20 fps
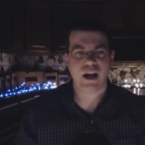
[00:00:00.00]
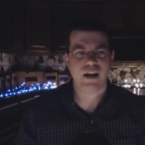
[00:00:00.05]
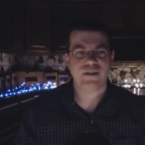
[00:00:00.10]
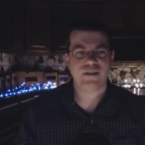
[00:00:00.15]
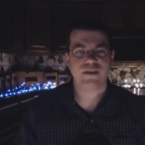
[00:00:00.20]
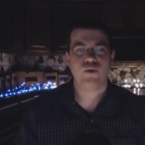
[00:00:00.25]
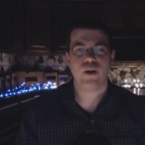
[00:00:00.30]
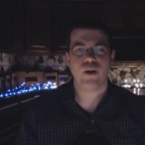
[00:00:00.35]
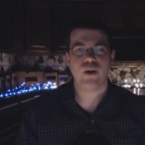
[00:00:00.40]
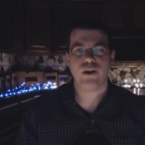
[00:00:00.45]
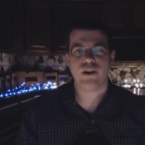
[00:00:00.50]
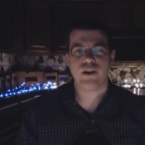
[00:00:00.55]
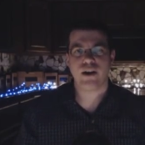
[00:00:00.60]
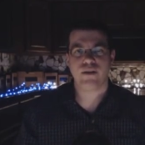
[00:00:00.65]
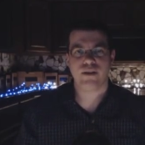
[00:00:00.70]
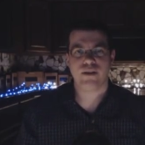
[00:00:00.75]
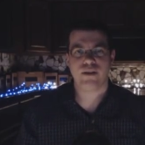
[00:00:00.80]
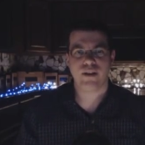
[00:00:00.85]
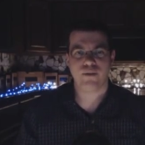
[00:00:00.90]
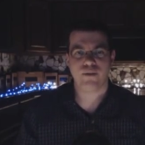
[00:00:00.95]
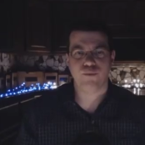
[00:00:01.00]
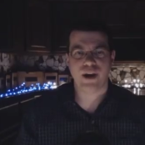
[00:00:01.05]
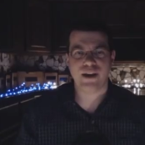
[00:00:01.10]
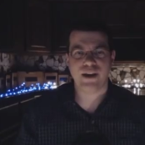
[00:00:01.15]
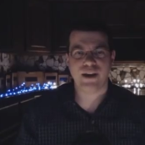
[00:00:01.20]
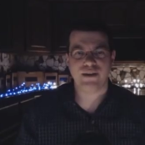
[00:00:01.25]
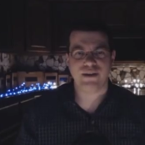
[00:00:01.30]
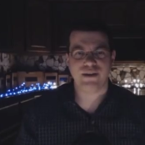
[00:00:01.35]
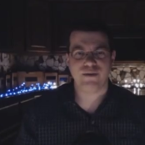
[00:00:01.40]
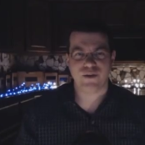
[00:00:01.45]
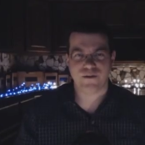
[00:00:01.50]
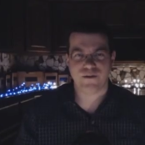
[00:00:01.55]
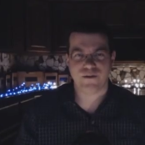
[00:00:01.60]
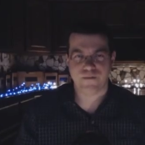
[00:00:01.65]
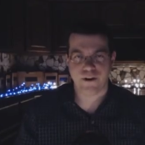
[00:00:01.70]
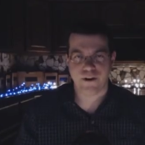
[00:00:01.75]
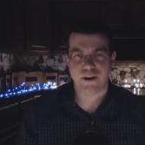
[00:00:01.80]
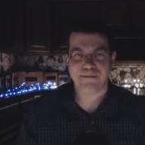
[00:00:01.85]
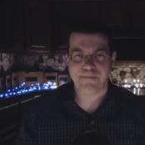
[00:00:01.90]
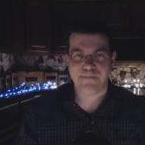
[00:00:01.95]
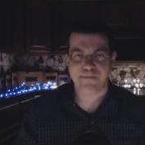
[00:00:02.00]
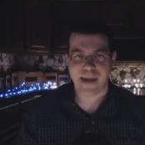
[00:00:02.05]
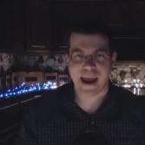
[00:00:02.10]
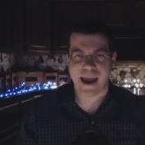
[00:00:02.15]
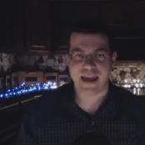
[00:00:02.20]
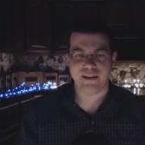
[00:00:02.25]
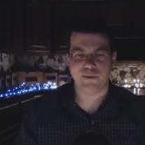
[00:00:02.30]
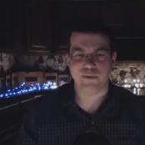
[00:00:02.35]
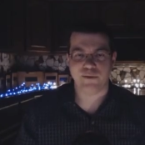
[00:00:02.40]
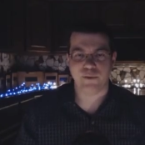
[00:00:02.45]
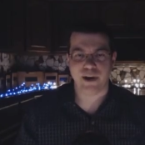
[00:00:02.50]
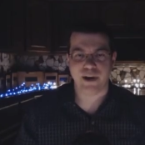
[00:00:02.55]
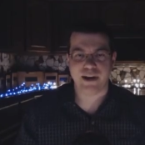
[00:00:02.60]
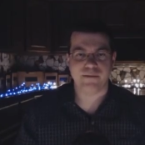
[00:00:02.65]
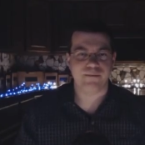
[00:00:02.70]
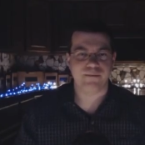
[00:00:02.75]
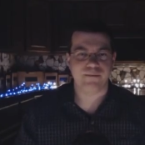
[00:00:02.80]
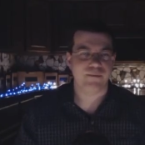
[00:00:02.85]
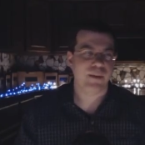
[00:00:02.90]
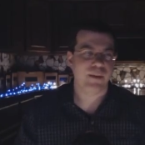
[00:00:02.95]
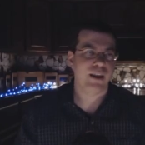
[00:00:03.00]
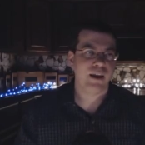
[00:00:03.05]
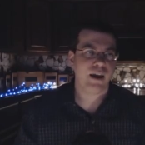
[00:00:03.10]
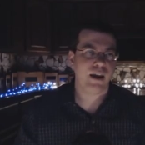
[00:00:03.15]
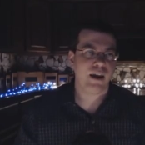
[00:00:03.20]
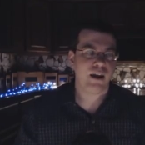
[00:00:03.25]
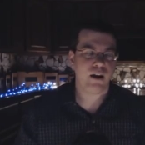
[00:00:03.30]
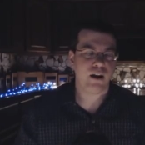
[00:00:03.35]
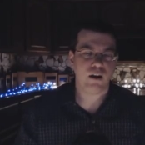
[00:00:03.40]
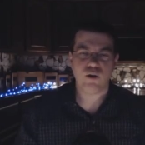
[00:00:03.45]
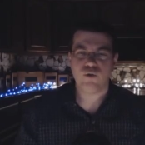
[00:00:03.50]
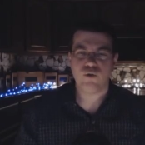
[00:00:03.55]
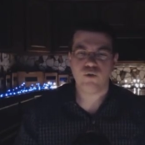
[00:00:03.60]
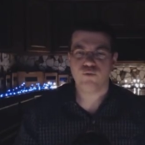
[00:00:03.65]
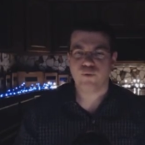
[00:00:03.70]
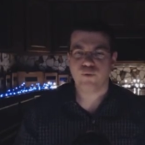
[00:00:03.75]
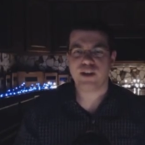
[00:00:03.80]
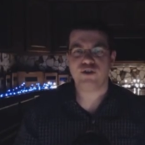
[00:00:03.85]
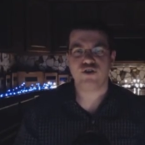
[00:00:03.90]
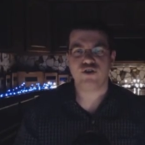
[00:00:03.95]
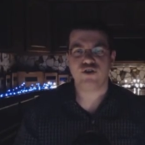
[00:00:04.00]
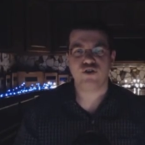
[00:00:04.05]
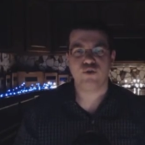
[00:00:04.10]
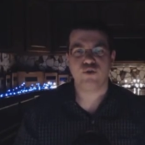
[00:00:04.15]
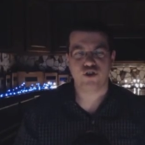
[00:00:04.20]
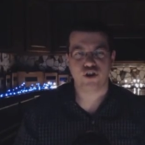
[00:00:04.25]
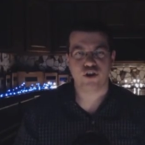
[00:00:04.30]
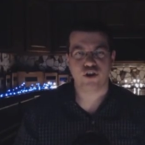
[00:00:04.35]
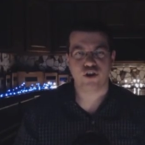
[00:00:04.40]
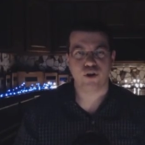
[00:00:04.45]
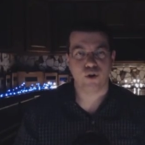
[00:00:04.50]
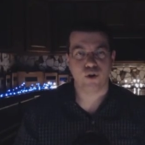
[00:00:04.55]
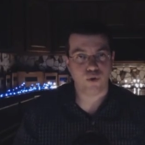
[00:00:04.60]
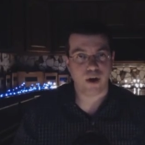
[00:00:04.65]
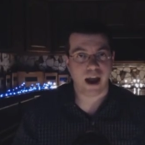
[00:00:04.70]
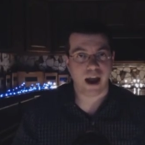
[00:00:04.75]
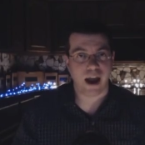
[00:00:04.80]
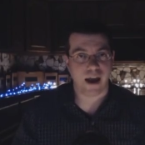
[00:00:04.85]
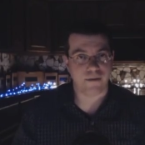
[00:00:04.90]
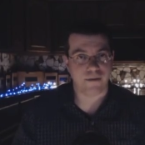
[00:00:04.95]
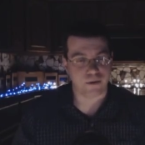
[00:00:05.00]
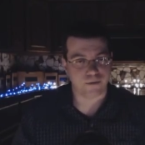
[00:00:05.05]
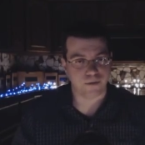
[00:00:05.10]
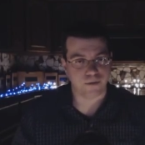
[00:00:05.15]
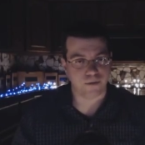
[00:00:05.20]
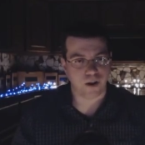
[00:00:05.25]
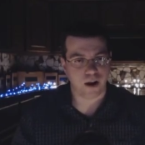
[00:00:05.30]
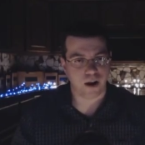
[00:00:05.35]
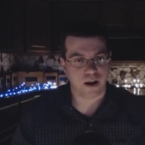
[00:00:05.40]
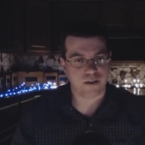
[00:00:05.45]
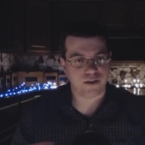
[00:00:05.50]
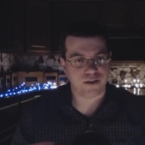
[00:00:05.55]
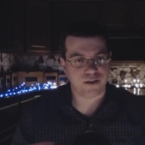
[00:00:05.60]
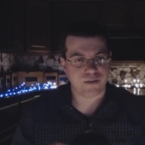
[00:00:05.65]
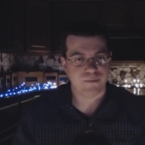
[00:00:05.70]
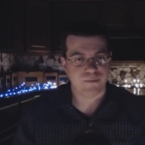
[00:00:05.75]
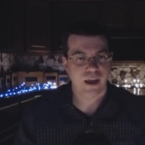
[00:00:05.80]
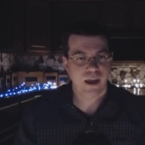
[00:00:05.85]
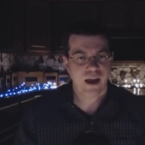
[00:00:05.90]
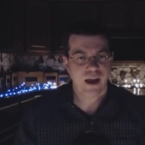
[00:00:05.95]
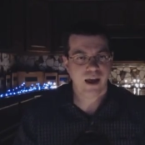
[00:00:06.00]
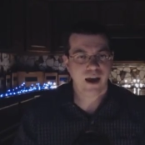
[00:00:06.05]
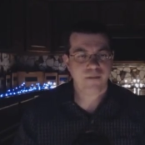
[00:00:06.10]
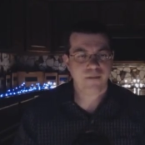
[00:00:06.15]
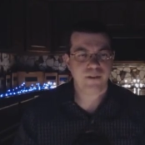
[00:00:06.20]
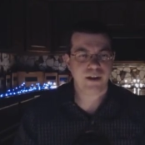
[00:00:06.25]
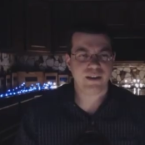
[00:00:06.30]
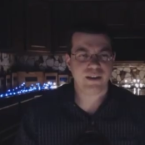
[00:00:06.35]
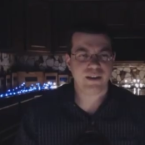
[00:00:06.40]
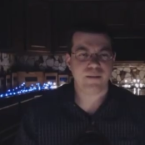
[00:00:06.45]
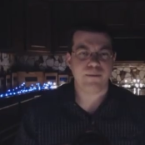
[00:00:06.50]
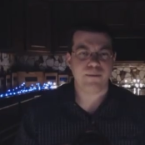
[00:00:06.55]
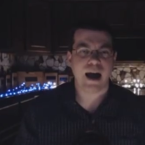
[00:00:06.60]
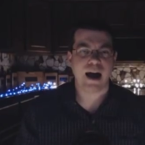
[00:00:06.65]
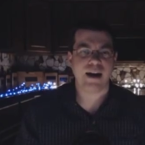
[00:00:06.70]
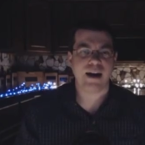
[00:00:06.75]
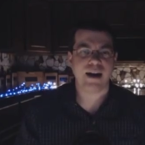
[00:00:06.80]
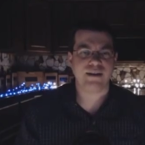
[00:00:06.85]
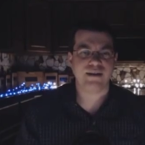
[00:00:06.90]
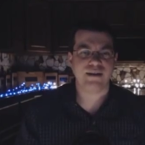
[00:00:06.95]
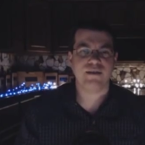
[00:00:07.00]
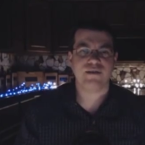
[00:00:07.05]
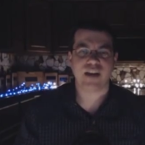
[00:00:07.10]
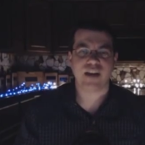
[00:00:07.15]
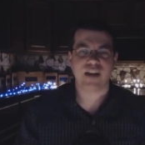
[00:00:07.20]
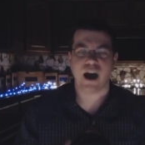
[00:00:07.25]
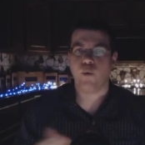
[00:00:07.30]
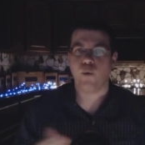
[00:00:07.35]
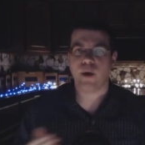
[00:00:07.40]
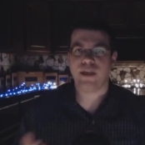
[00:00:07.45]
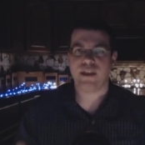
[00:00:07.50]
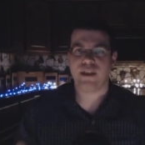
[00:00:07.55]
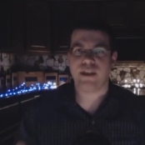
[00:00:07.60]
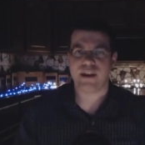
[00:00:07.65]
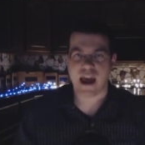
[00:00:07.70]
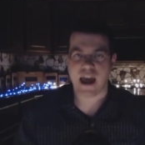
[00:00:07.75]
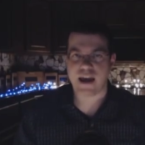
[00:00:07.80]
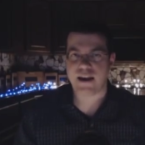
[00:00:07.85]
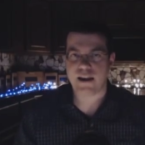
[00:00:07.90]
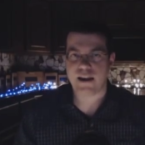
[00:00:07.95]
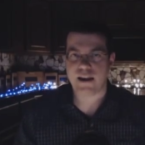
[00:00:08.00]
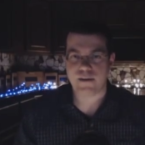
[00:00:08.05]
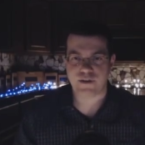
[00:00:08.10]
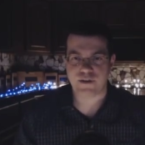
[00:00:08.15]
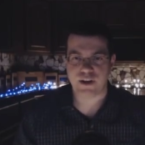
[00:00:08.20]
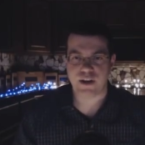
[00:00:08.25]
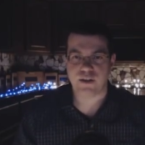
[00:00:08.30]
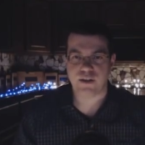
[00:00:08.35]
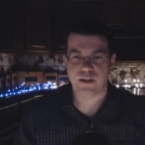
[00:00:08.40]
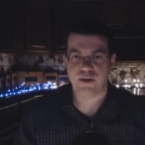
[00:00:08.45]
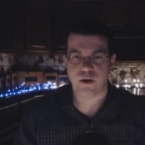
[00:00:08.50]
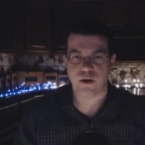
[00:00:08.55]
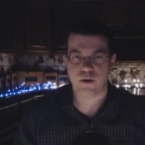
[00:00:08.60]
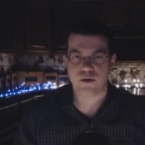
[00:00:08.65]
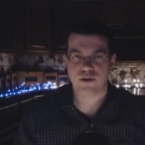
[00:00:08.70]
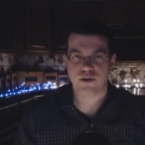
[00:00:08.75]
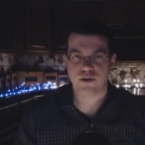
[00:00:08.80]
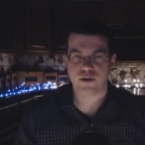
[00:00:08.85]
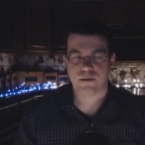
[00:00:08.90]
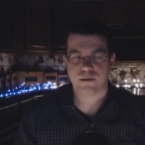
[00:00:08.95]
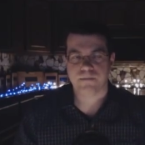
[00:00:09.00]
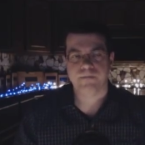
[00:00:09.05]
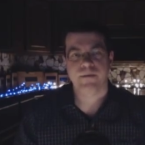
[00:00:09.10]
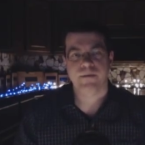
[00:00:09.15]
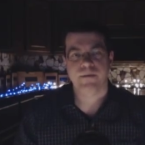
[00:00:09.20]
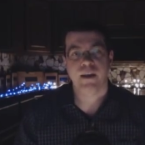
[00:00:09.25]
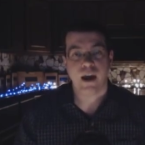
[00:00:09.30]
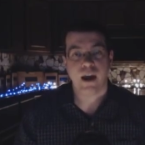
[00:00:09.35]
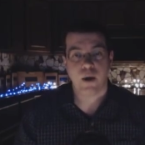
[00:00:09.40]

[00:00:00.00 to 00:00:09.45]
you know, consequently, I thought that Raisin was very badly written. And although Ring two and Shikoku have their flaws, I feel like the positives outweigh the negatives in those.